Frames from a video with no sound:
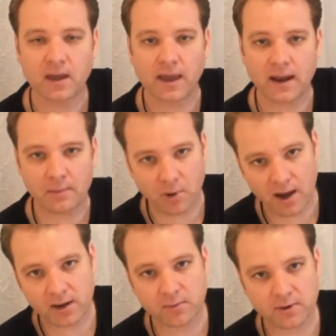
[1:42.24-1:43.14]
And I
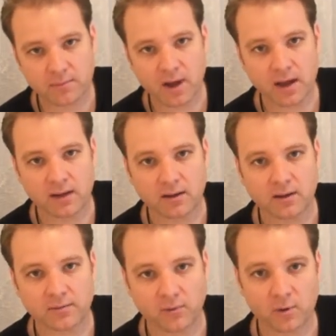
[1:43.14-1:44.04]
bought it with my
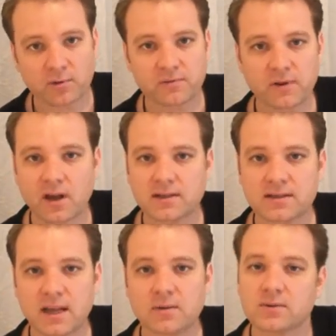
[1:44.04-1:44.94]
former
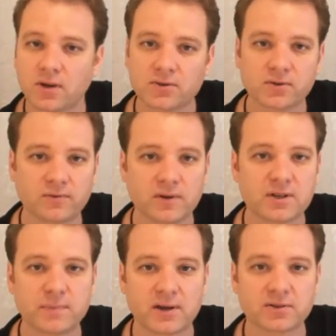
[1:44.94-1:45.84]
fiance, who was also
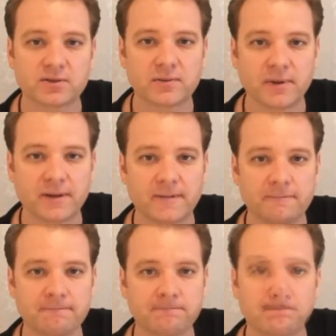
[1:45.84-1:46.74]
very special to me.
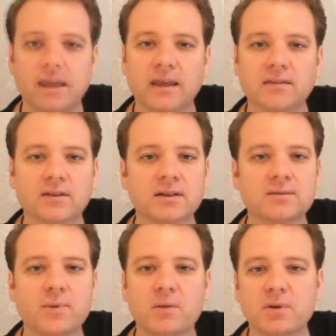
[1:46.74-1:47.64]
And
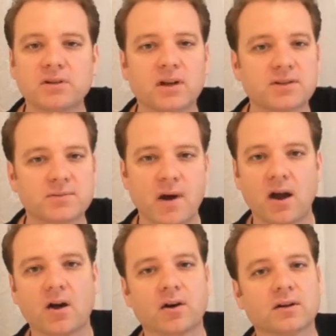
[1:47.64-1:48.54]
this puppy touched
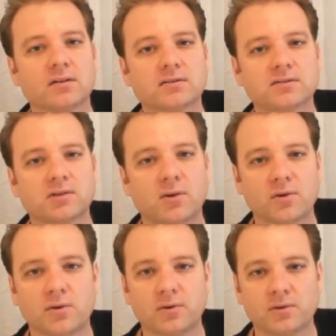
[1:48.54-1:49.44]
my heart
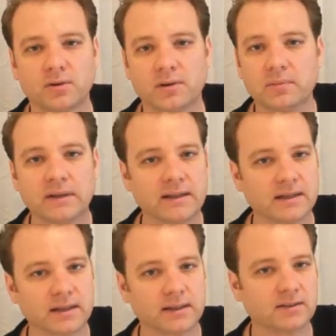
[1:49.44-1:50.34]
so
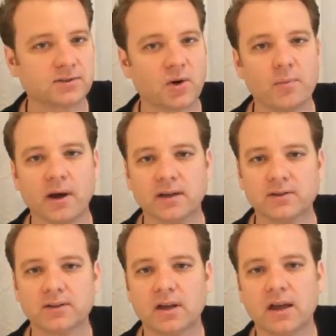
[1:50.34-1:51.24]
completely, so
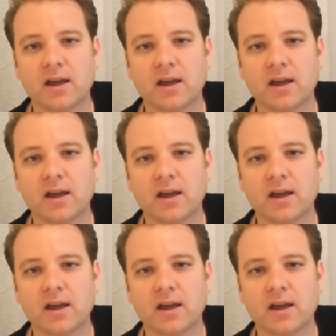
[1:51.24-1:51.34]
much.